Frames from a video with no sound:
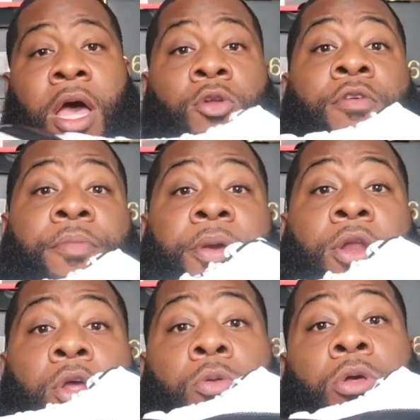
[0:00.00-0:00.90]
I do have a
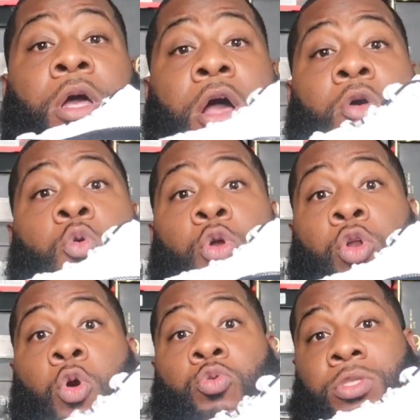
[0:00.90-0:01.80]
pair of Concord
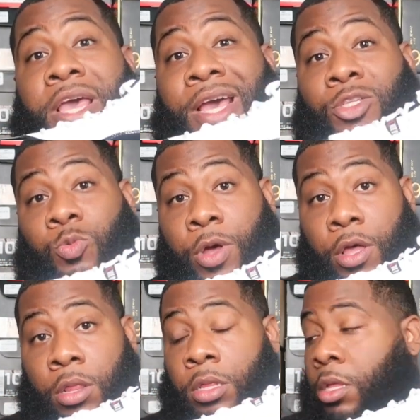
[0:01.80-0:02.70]
lows as
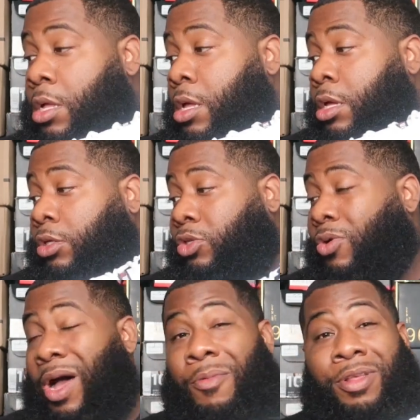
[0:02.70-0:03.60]
well,
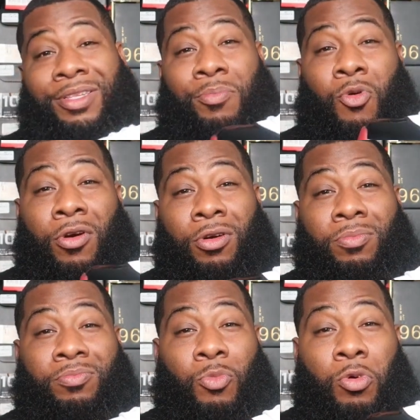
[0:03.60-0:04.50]
so I would
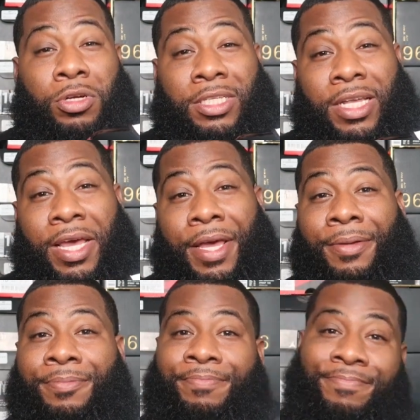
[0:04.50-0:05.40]
more
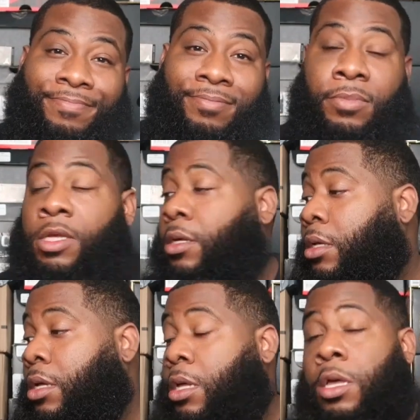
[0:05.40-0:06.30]
say
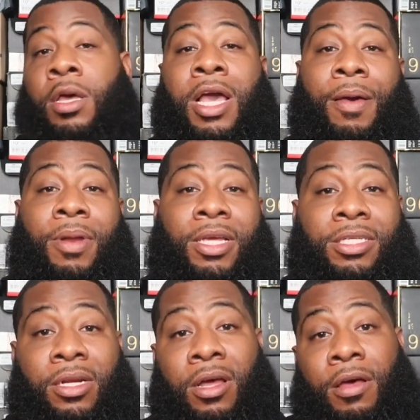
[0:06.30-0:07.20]

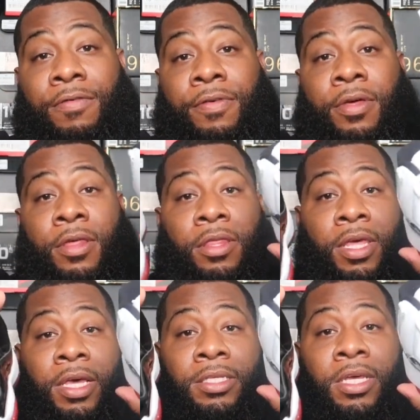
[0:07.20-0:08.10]
combination of
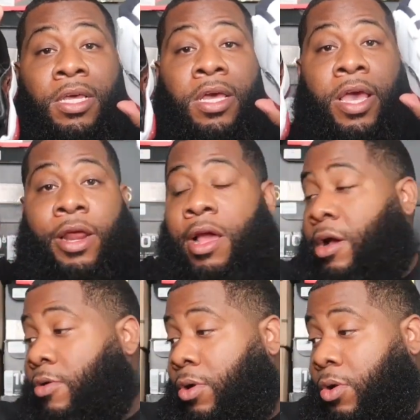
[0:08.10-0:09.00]
this and the
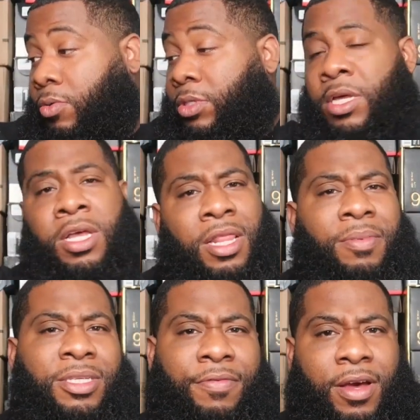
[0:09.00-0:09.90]
Concord lows.
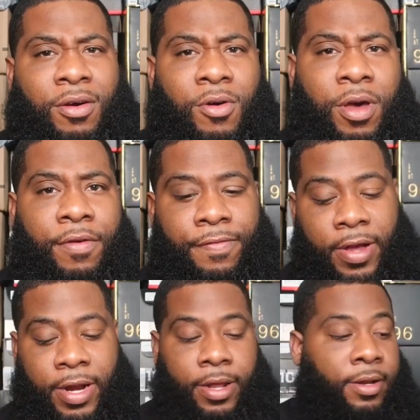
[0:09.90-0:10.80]
Let me see if I can go ahead and
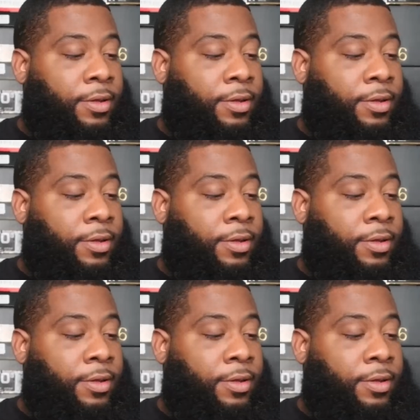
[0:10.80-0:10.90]
find that.